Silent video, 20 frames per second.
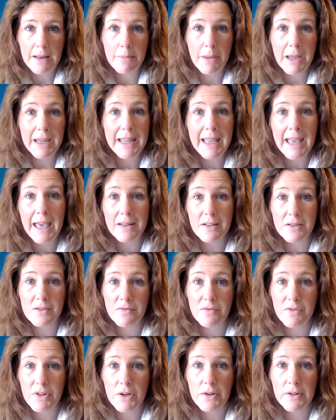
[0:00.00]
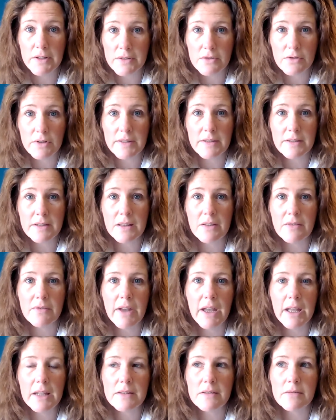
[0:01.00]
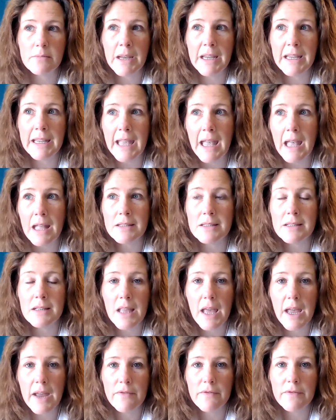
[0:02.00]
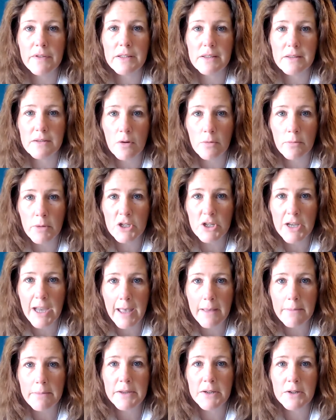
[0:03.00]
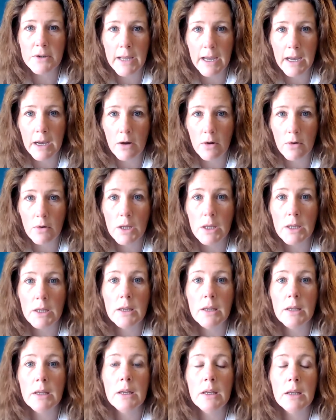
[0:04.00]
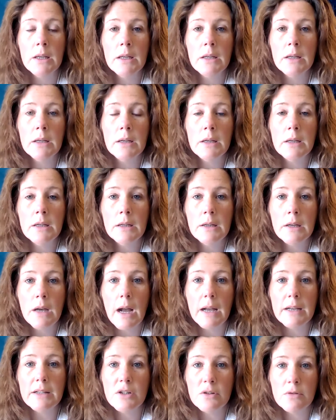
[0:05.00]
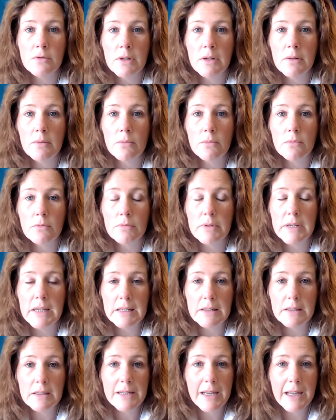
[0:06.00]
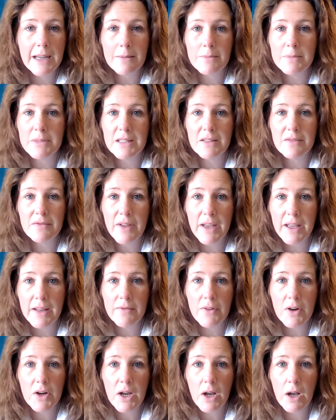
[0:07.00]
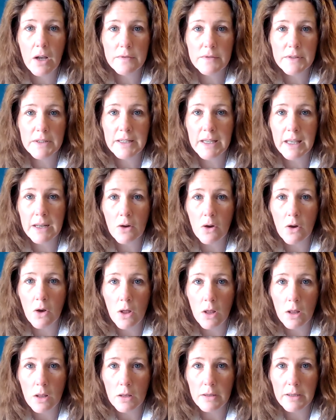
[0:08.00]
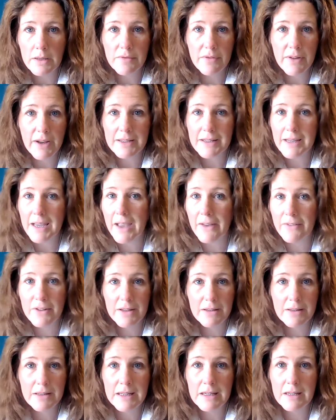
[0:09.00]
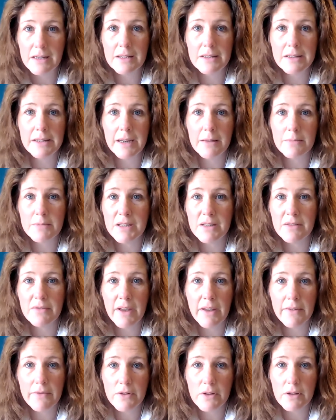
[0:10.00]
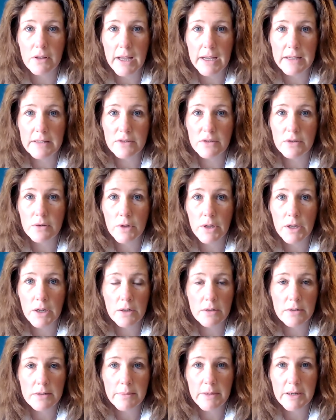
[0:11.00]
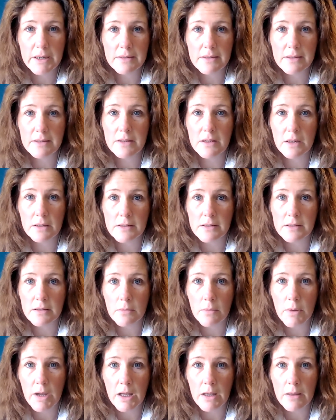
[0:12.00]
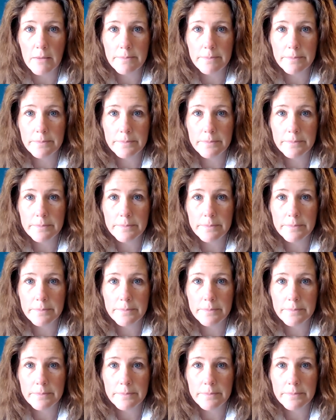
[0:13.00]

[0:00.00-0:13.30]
And my cat is very stressed at the vet. So my cat's life is so much happier now. I don't need to take him to the vet very often at all. In fact, I haven't needed to take him to the vet for the last 2 years because he's done so well.